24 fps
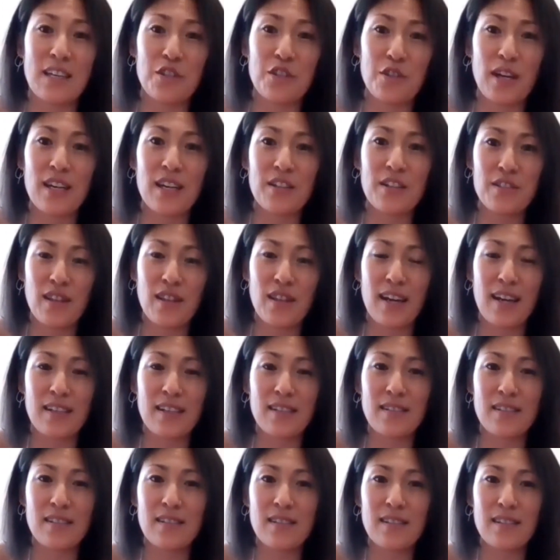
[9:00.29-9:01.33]
change that
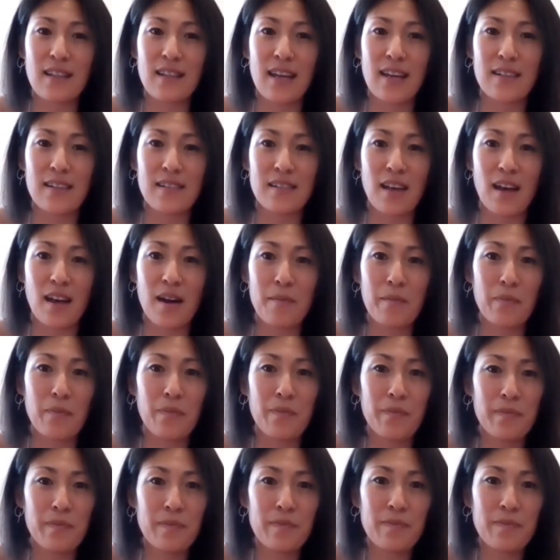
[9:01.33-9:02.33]
has come.